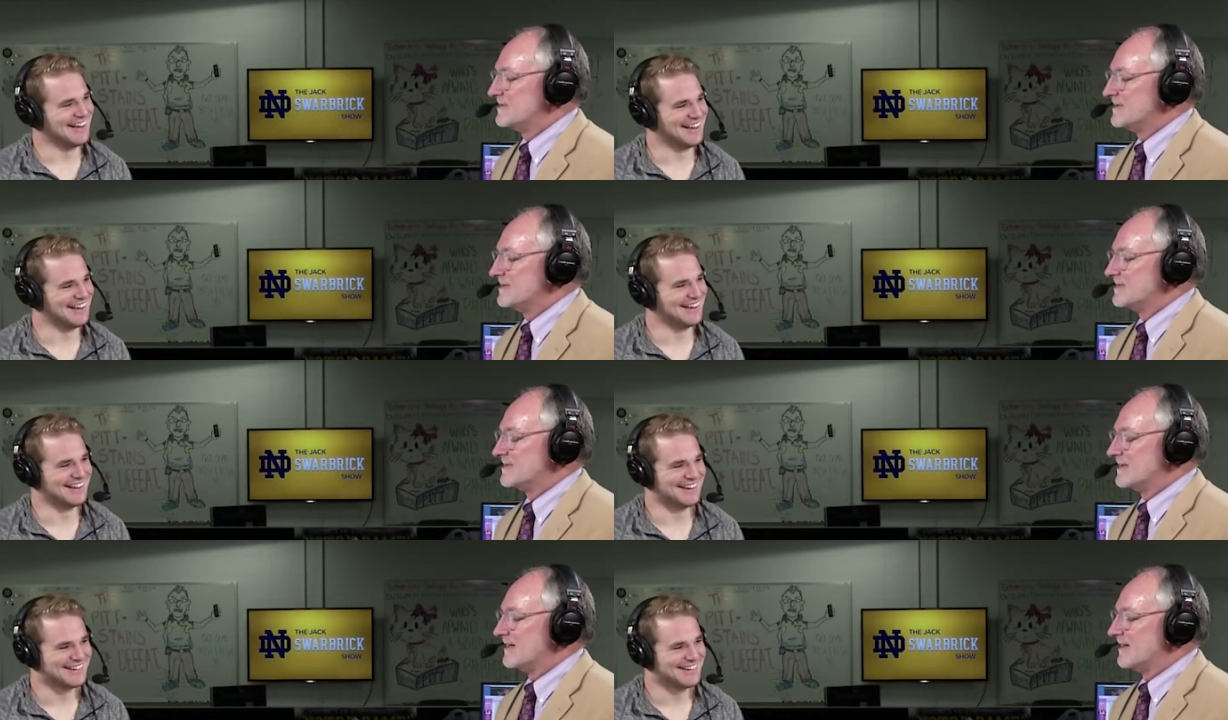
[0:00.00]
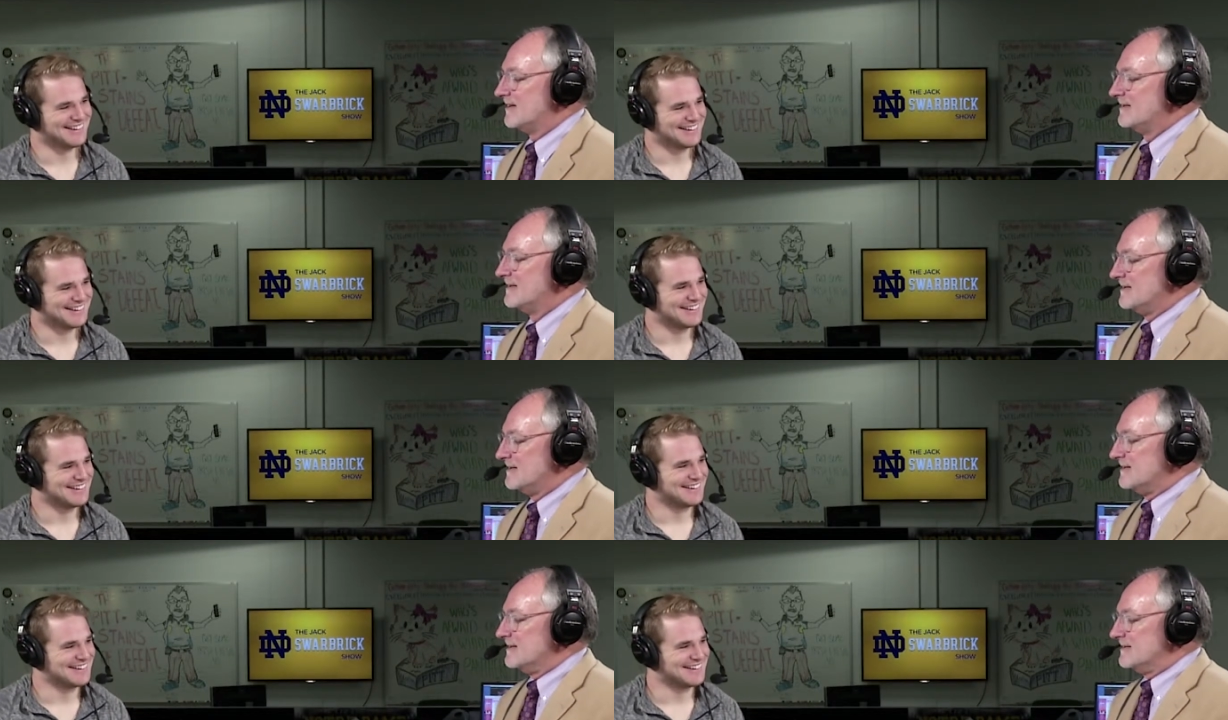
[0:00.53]
Speaker 1: is, uh,
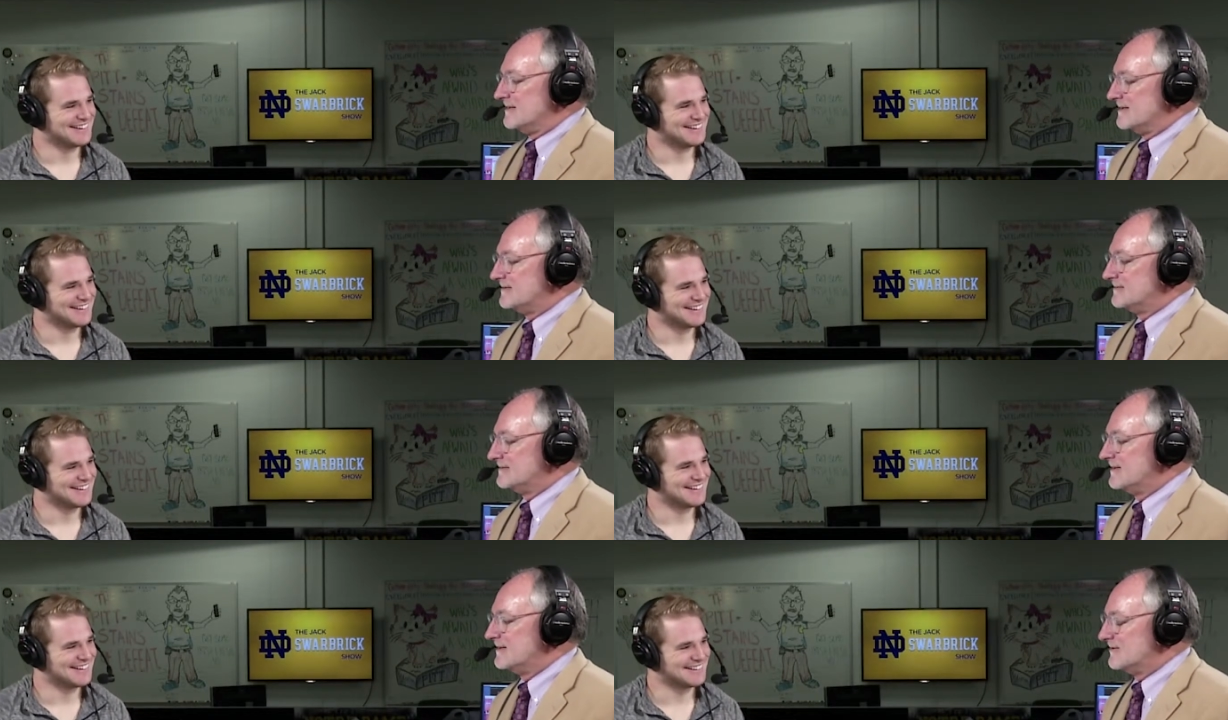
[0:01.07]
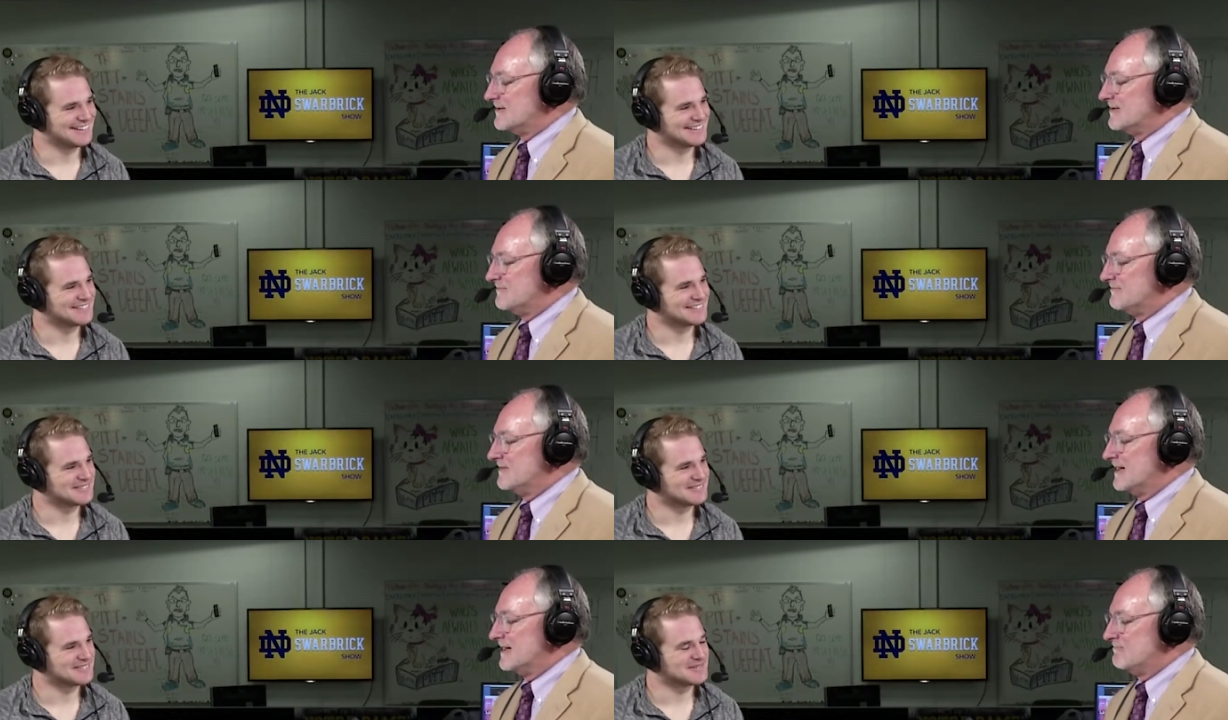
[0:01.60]
uh, you know,
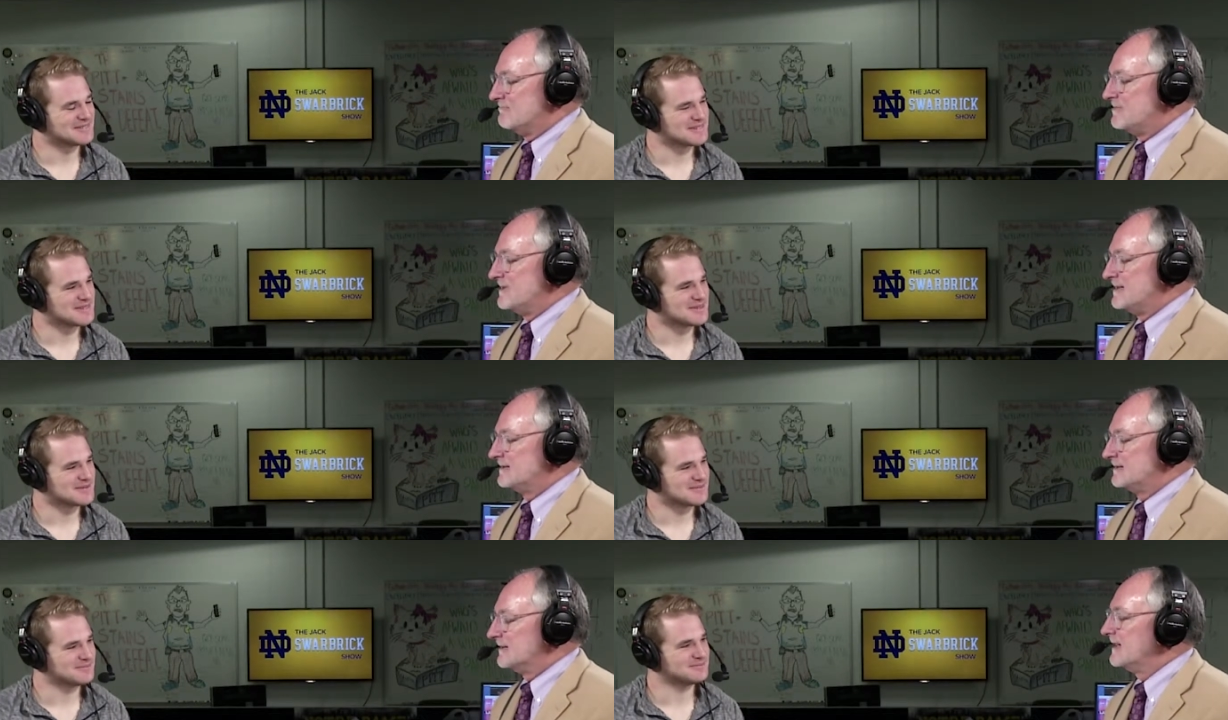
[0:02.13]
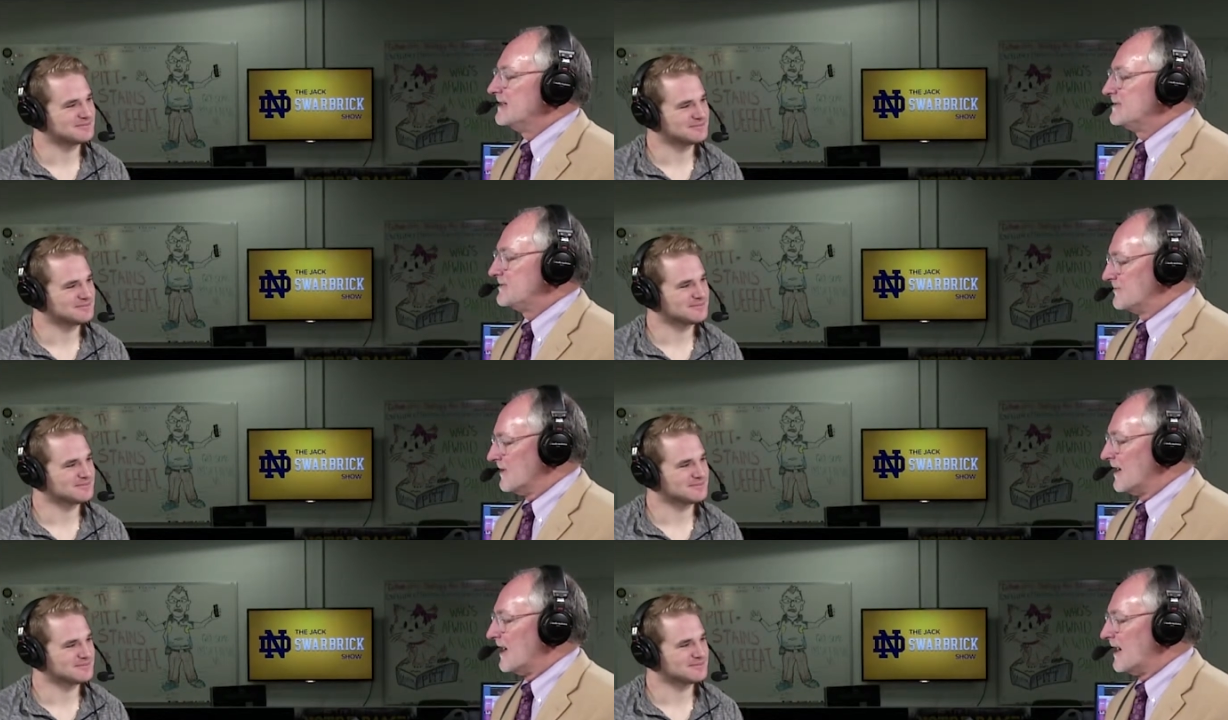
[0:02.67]
a, a big
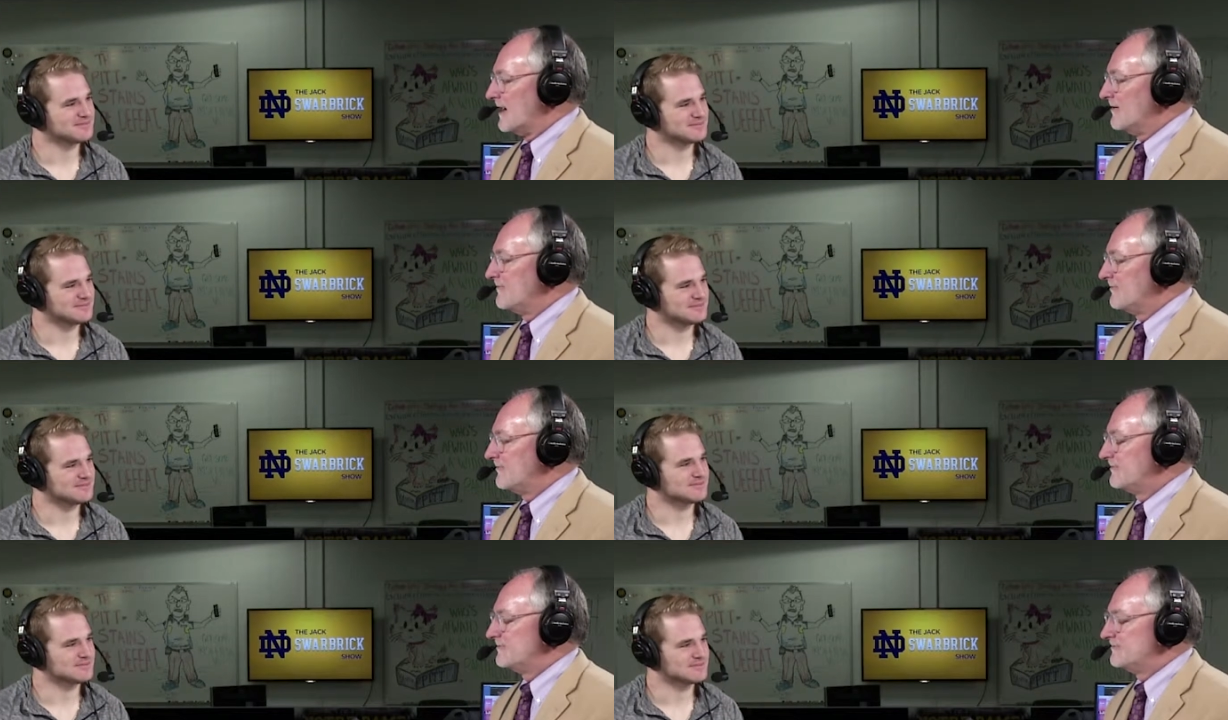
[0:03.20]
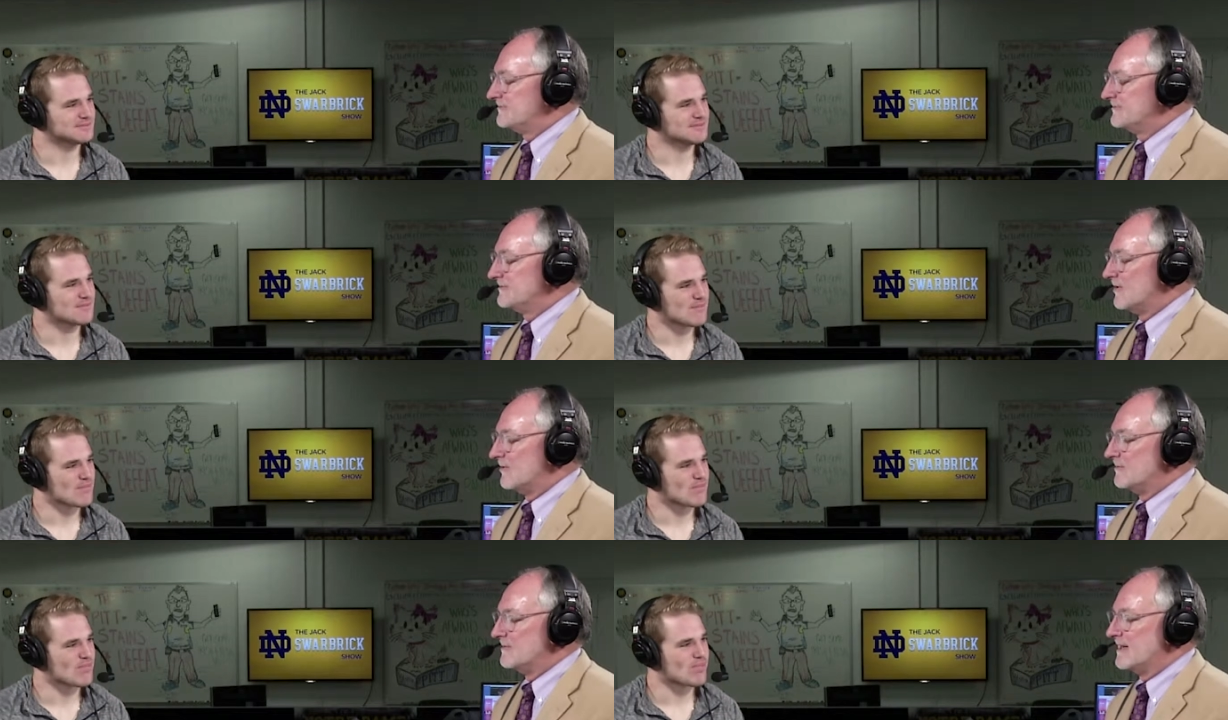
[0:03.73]
late drive
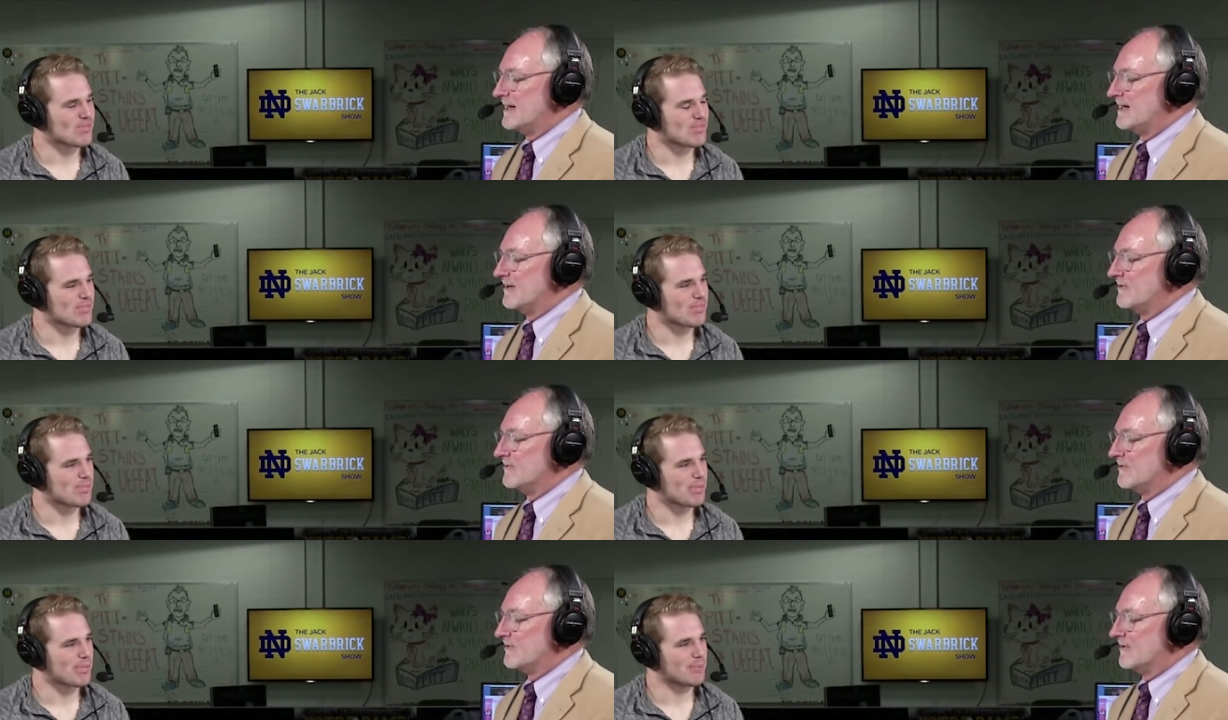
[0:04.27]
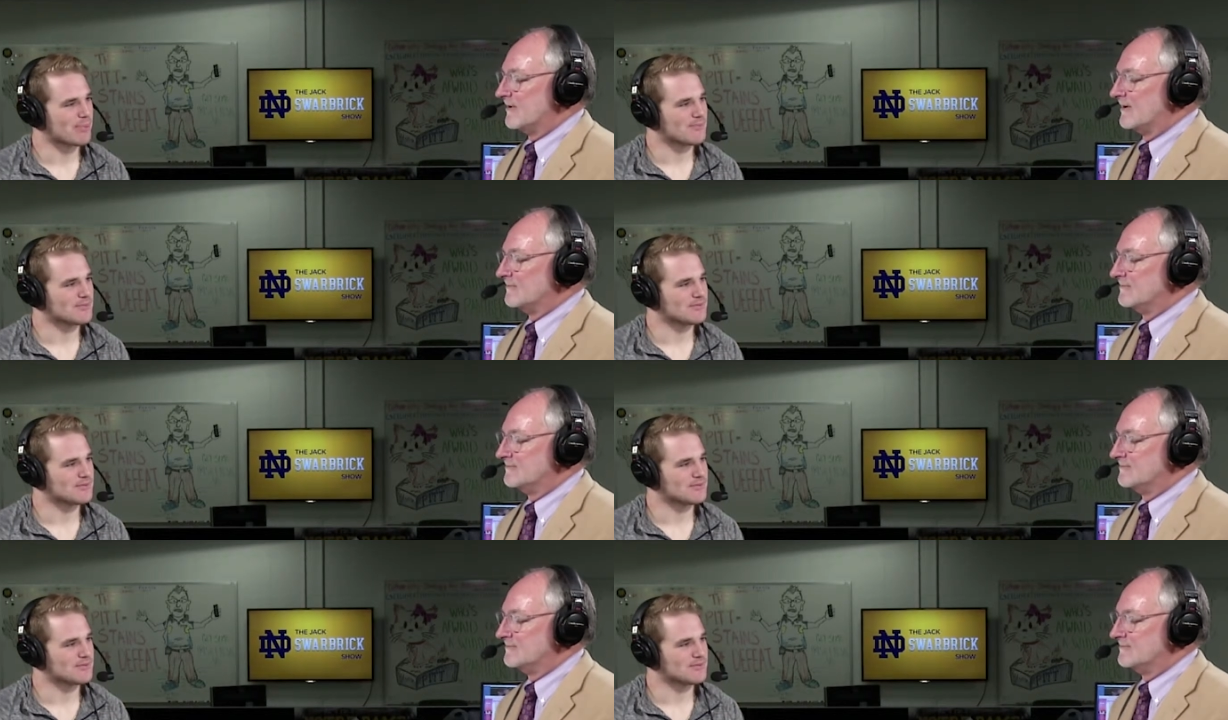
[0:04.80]
culminating with